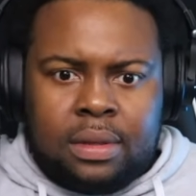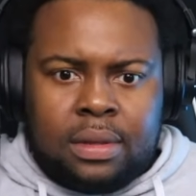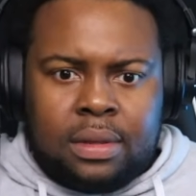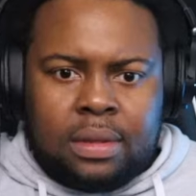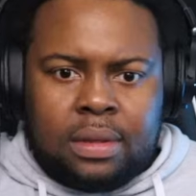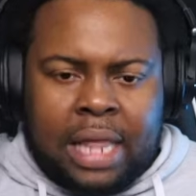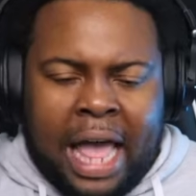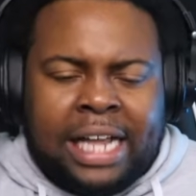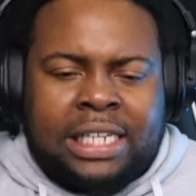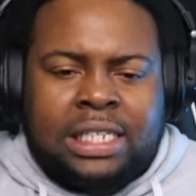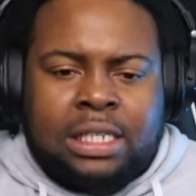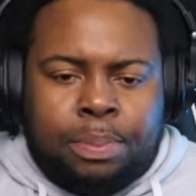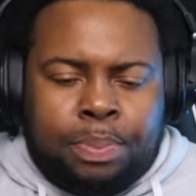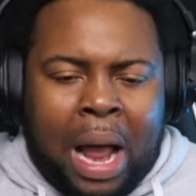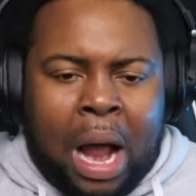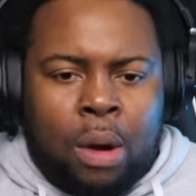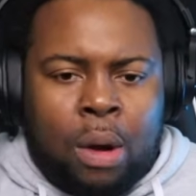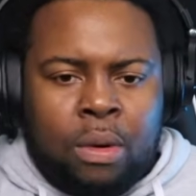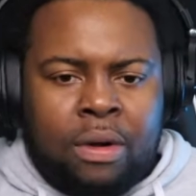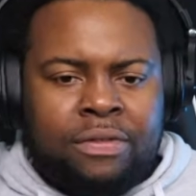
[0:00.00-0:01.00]
That's the
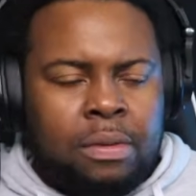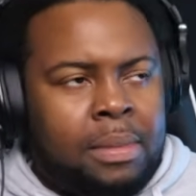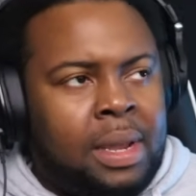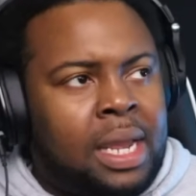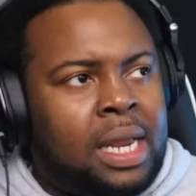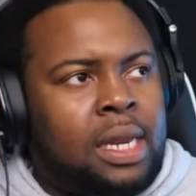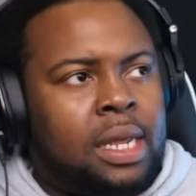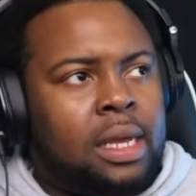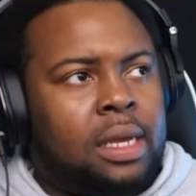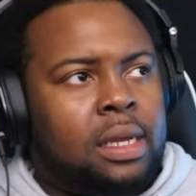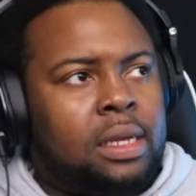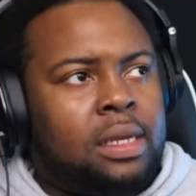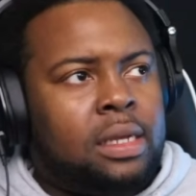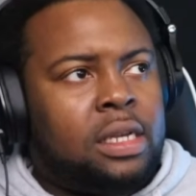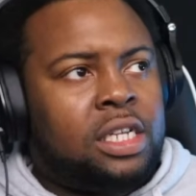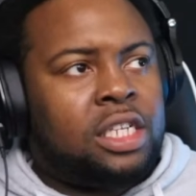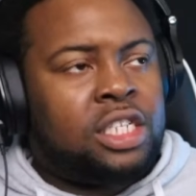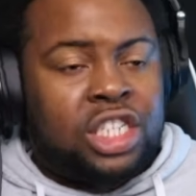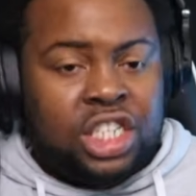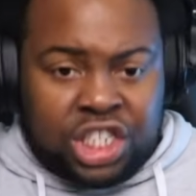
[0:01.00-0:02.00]
power of the media.
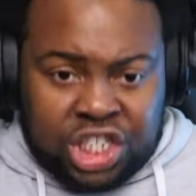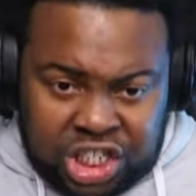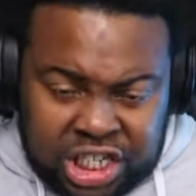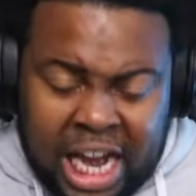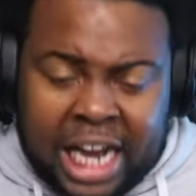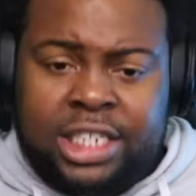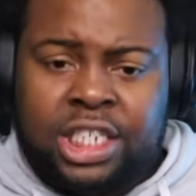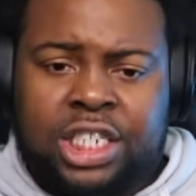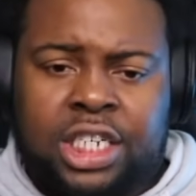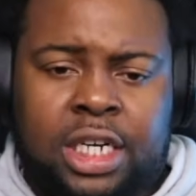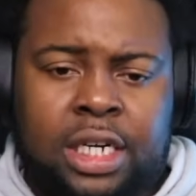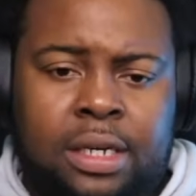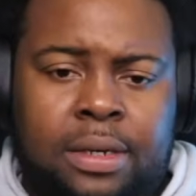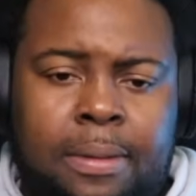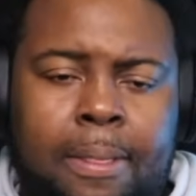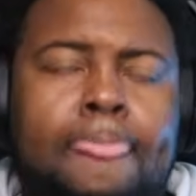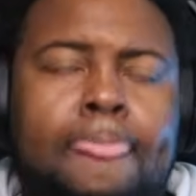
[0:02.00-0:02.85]
Suggestion.